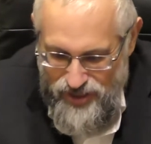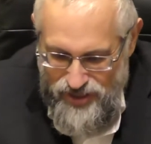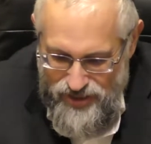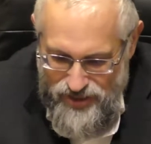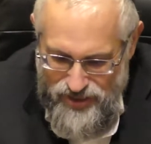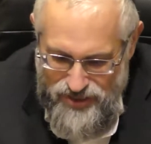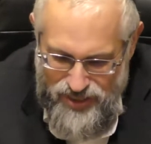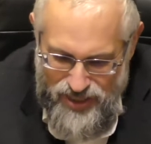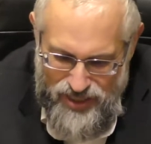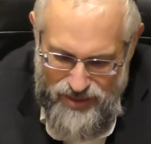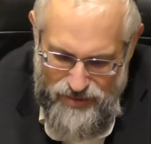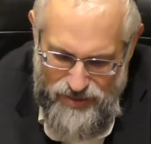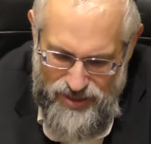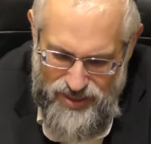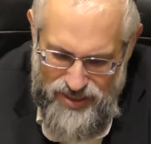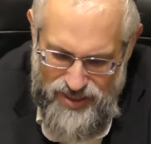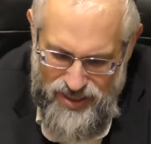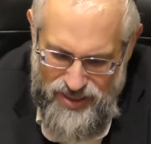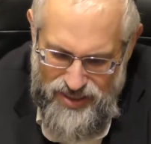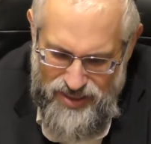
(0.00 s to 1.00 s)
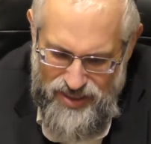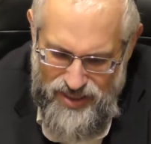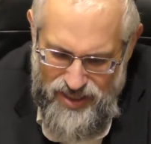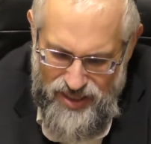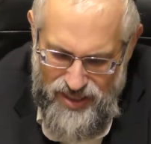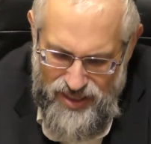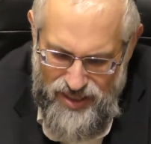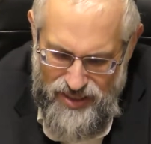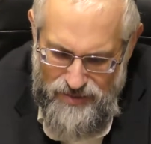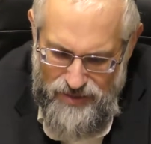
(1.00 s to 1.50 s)
The second one he says
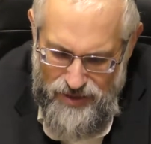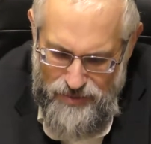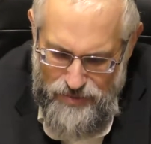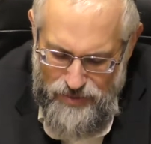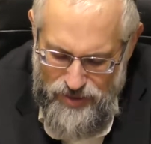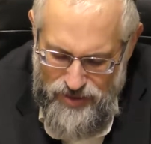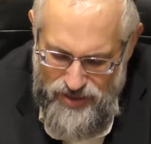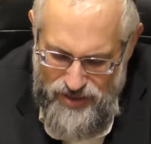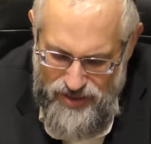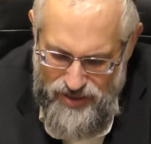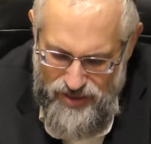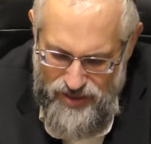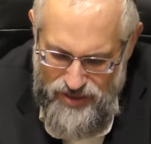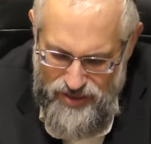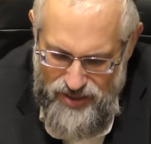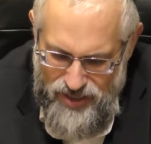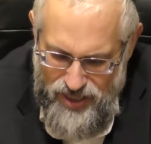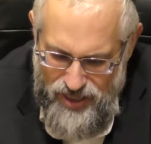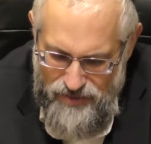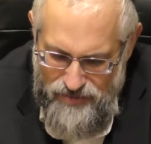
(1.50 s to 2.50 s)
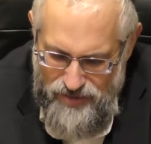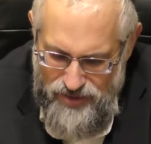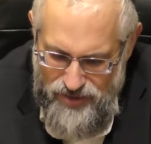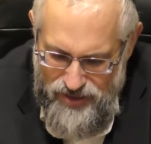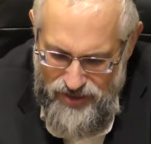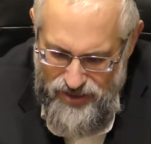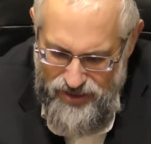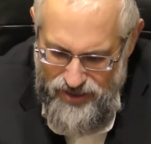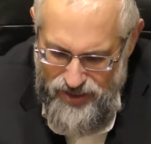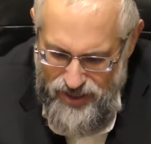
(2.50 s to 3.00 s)
is when a person doesn't have
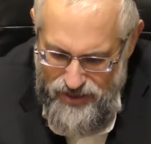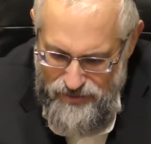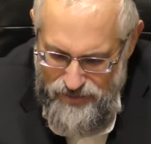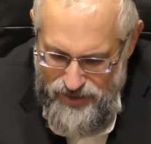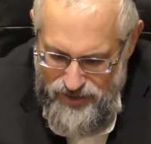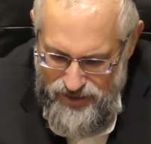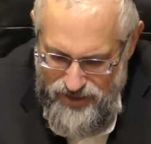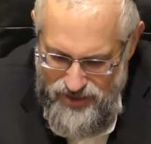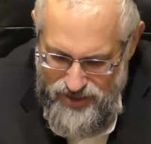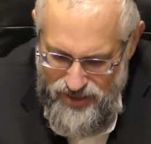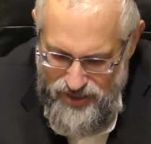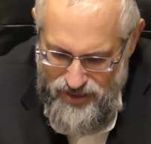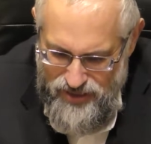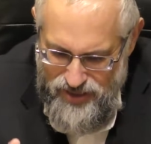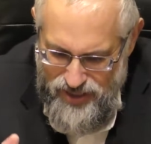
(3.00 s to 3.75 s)
yidiyah hamitis. He